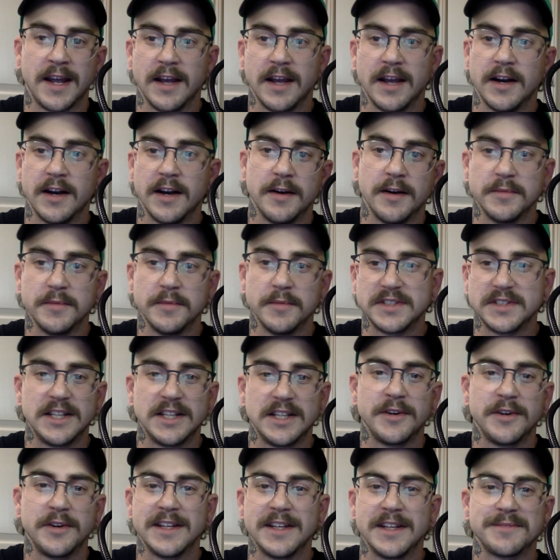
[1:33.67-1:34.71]
a
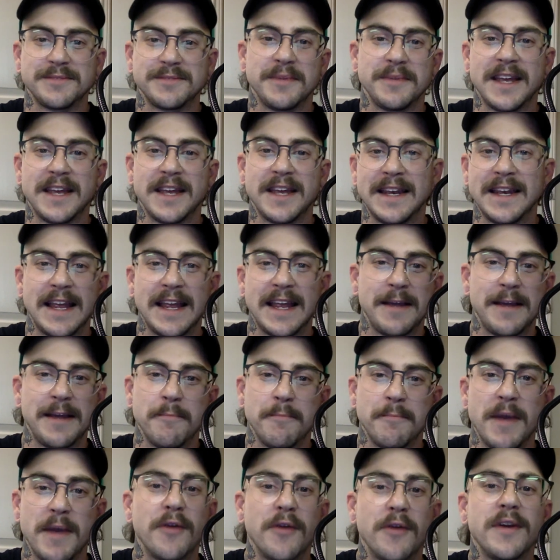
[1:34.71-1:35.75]
mysterious man named
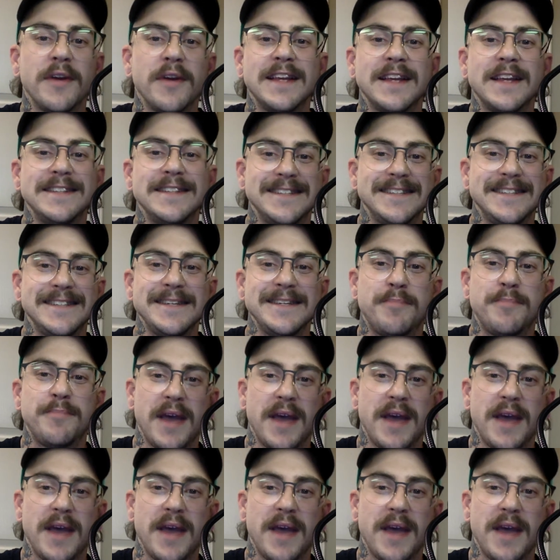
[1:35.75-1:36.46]
Marion D.